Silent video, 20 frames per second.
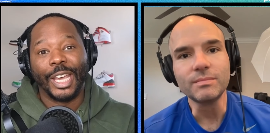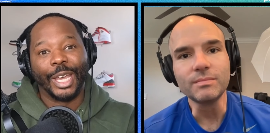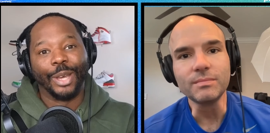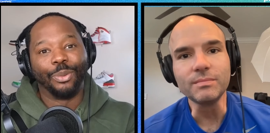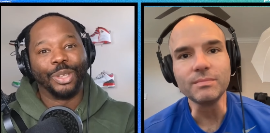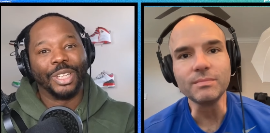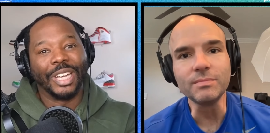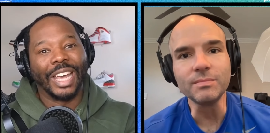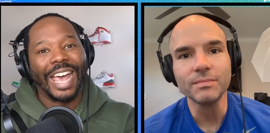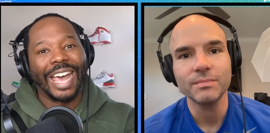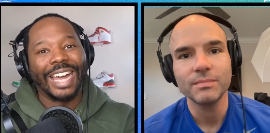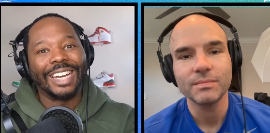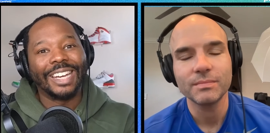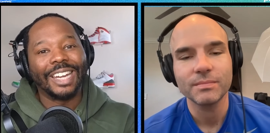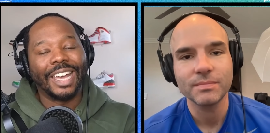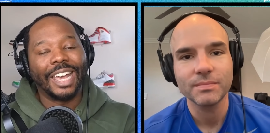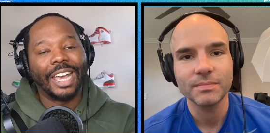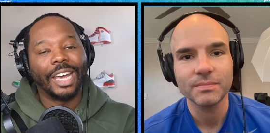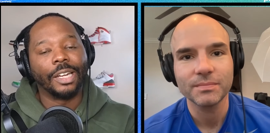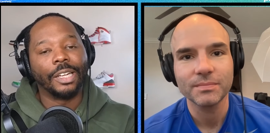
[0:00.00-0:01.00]
Speaker 1: and we hadn't
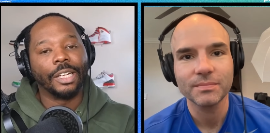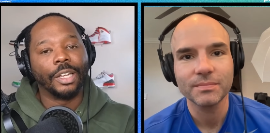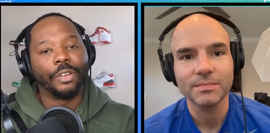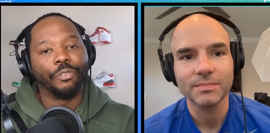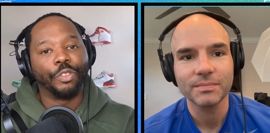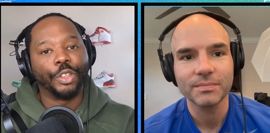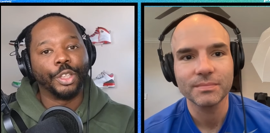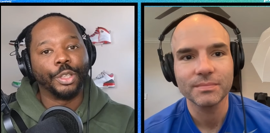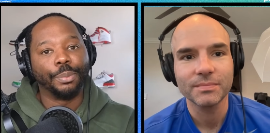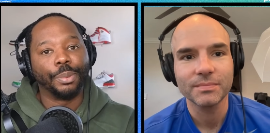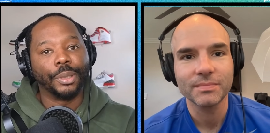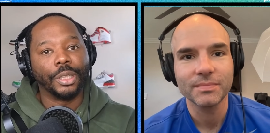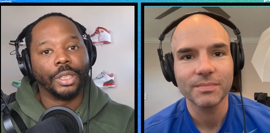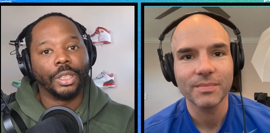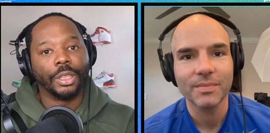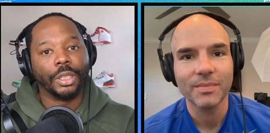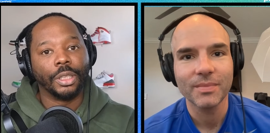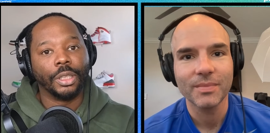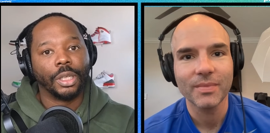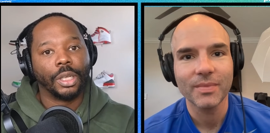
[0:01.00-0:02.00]
had an
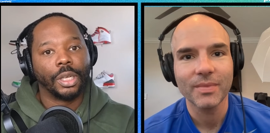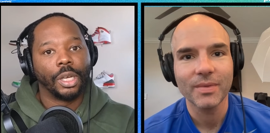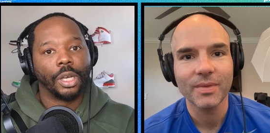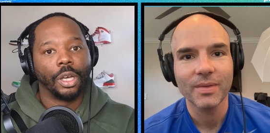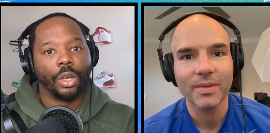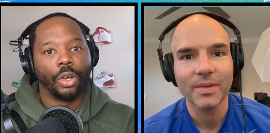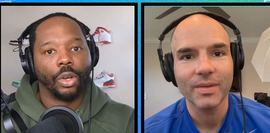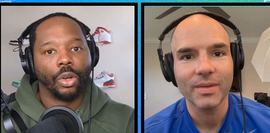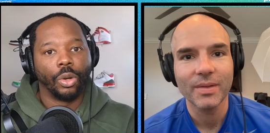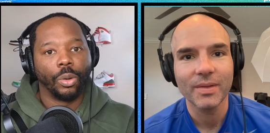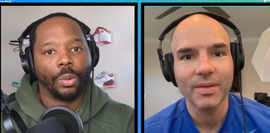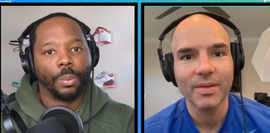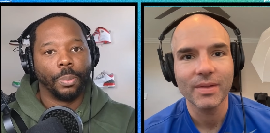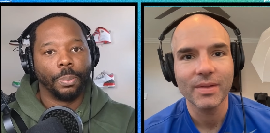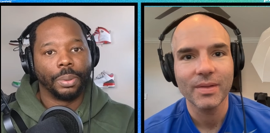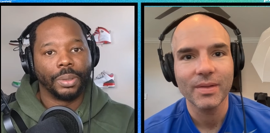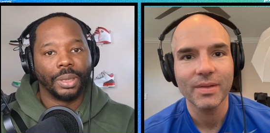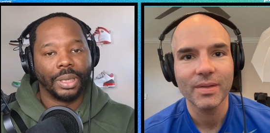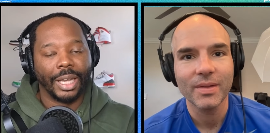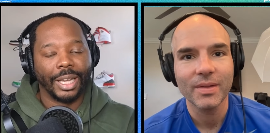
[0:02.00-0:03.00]
MVP
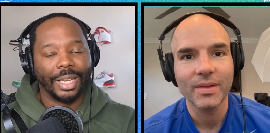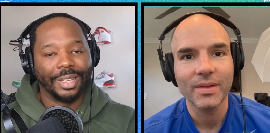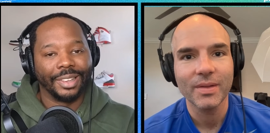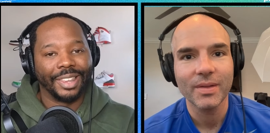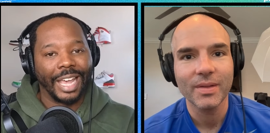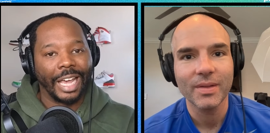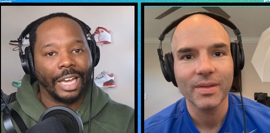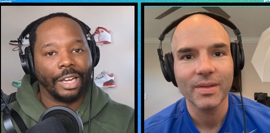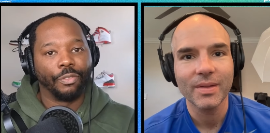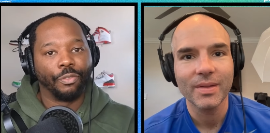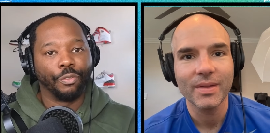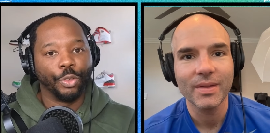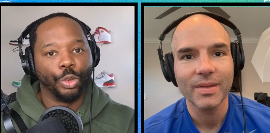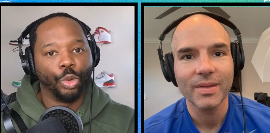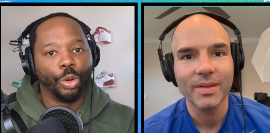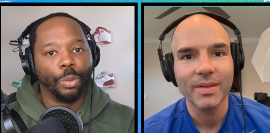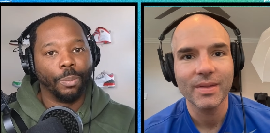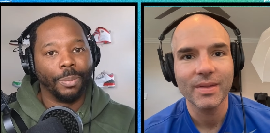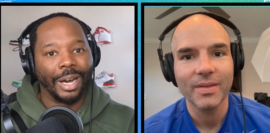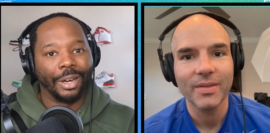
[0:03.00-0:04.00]
play that
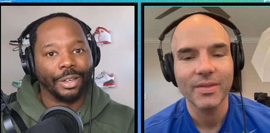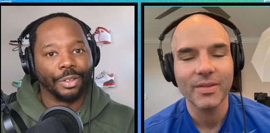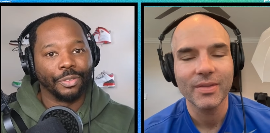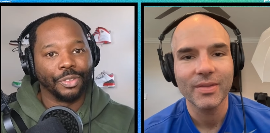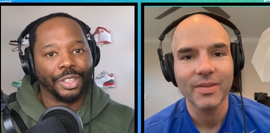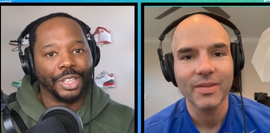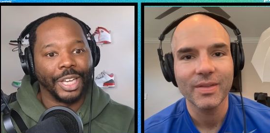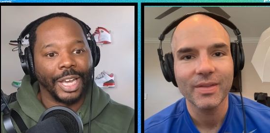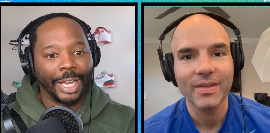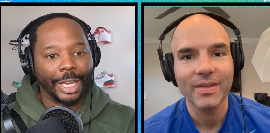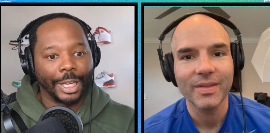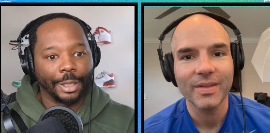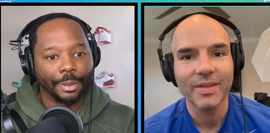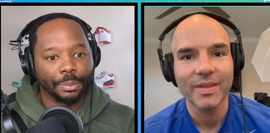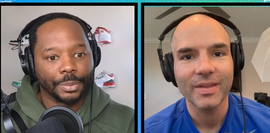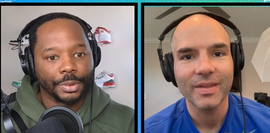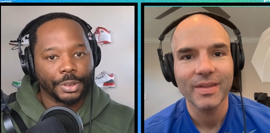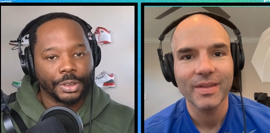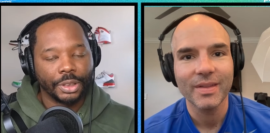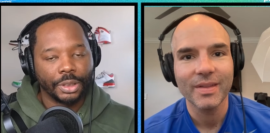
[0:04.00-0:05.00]
few amount of
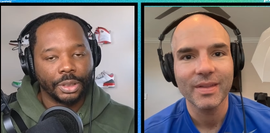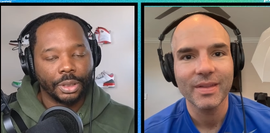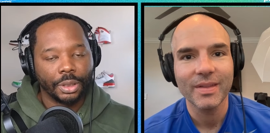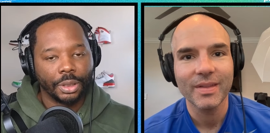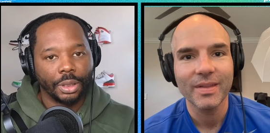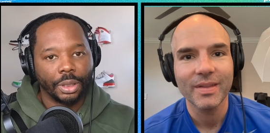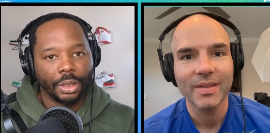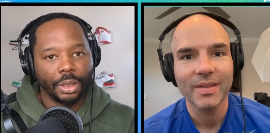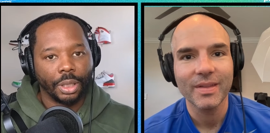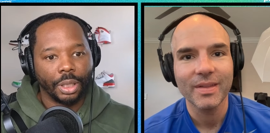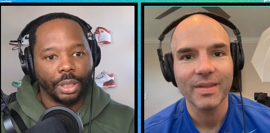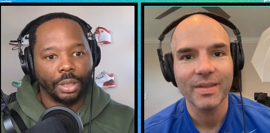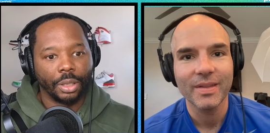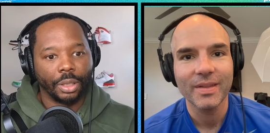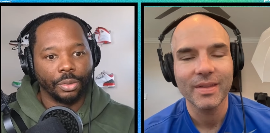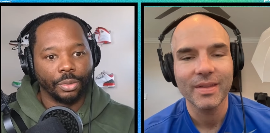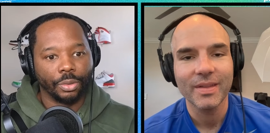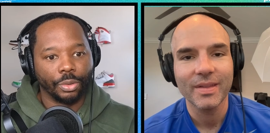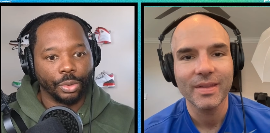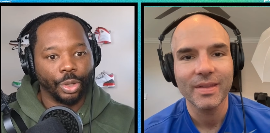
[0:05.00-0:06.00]
games,
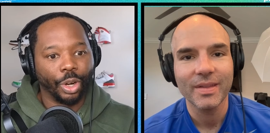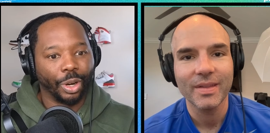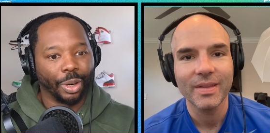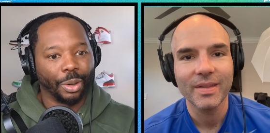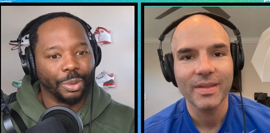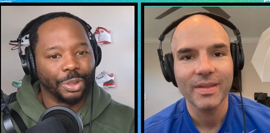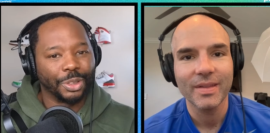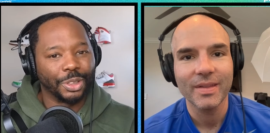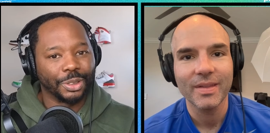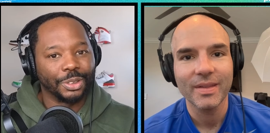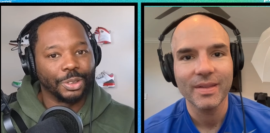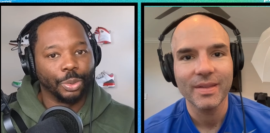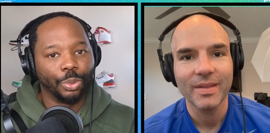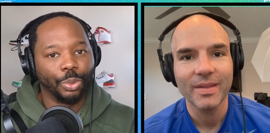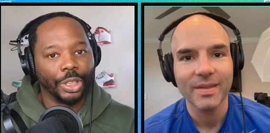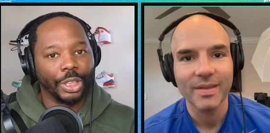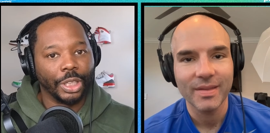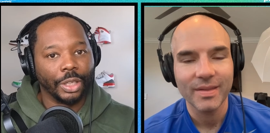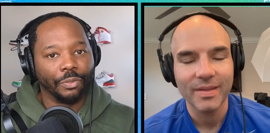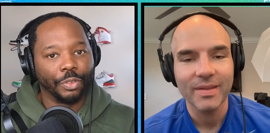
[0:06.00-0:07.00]
you know, to, to
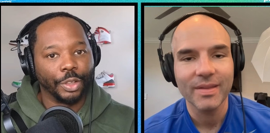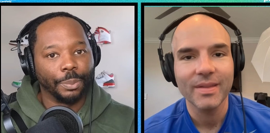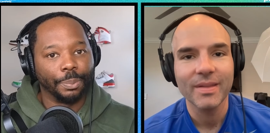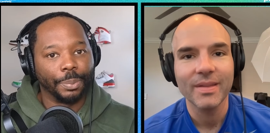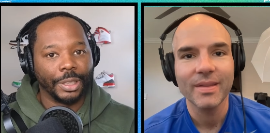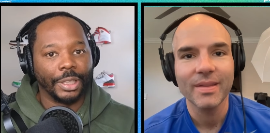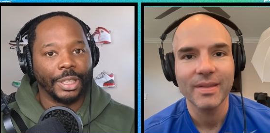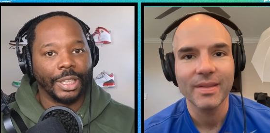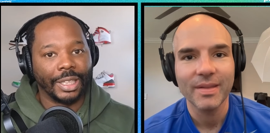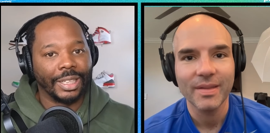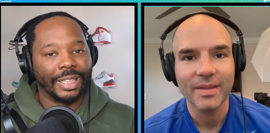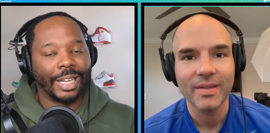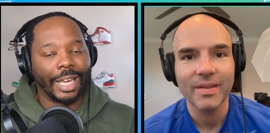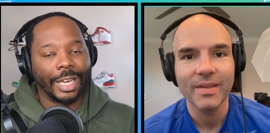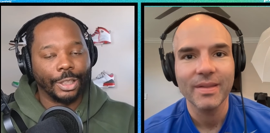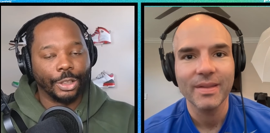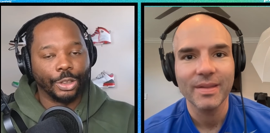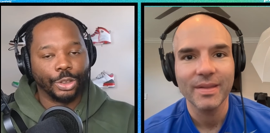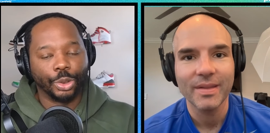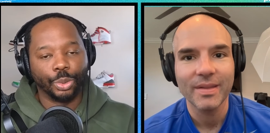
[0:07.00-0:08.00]
win MVP in an
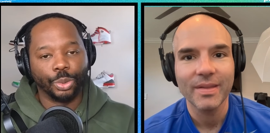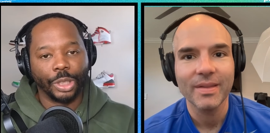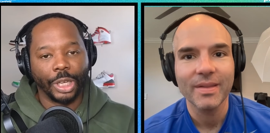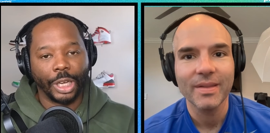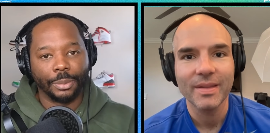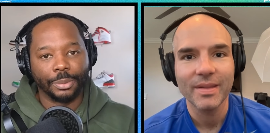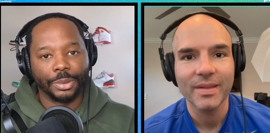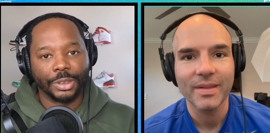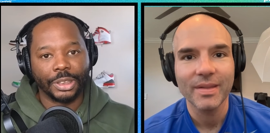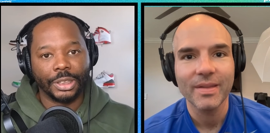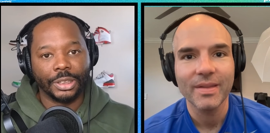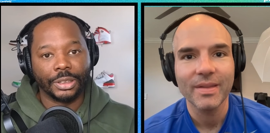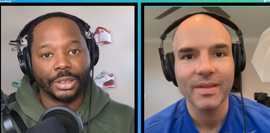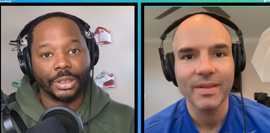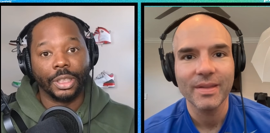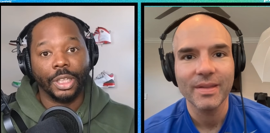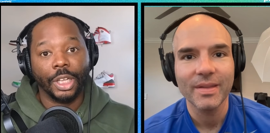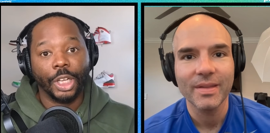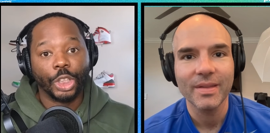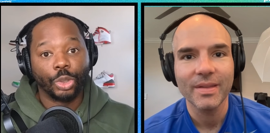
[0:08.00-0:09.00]
82 game
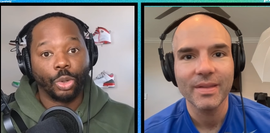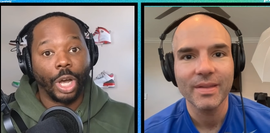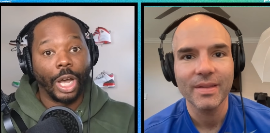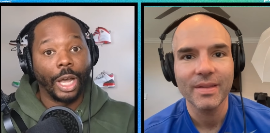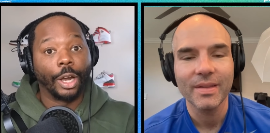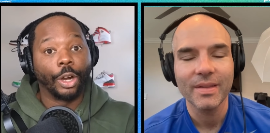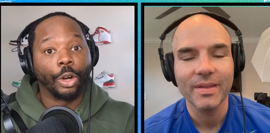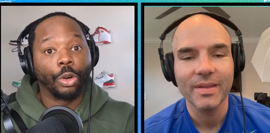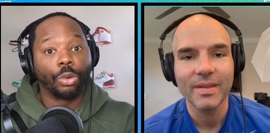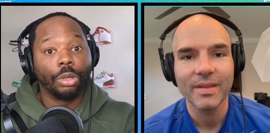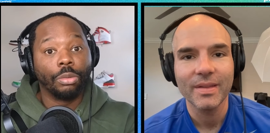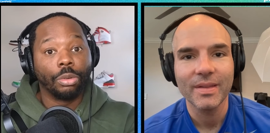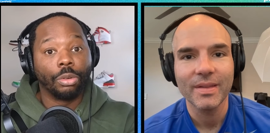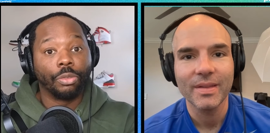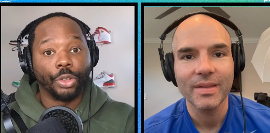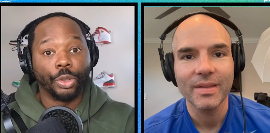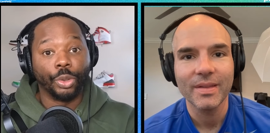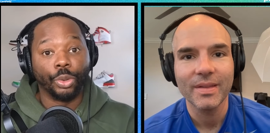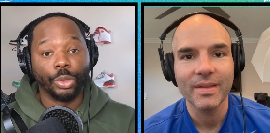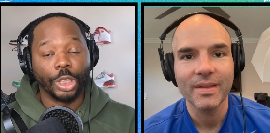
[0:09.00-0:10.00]
season. So I agree with
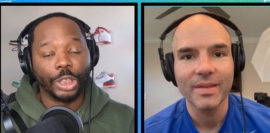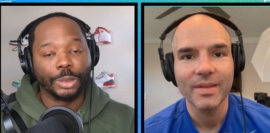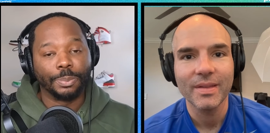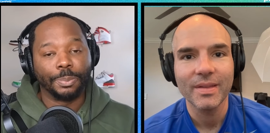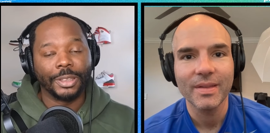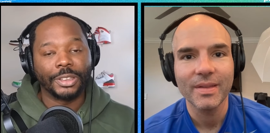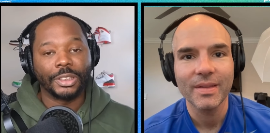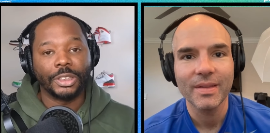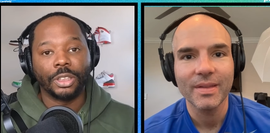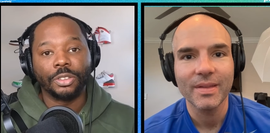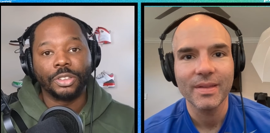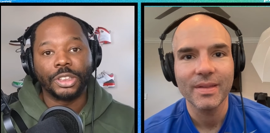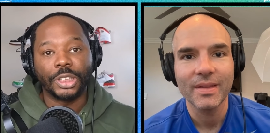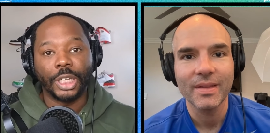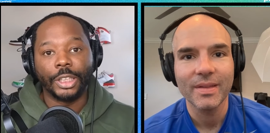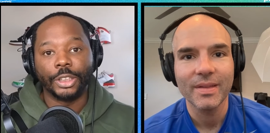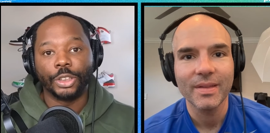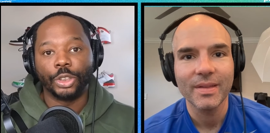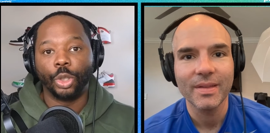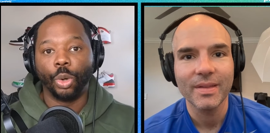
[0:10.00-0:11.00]
you, especially if
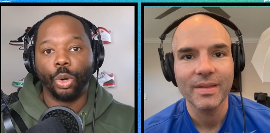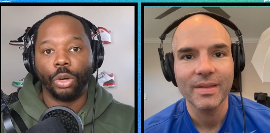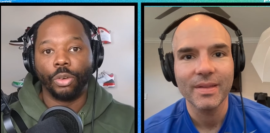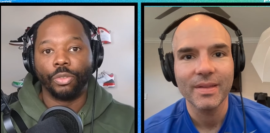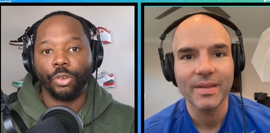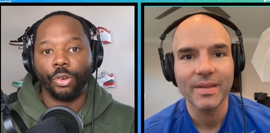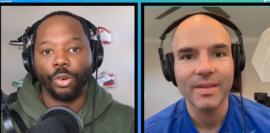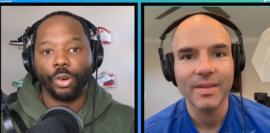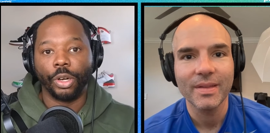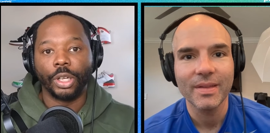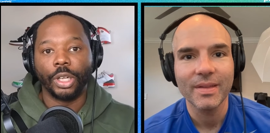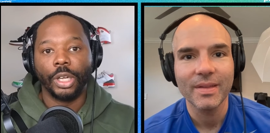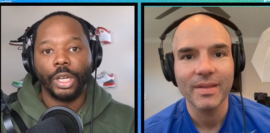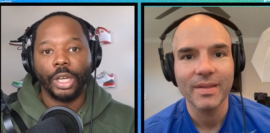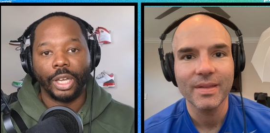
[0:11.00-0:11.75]
Shai's going for it.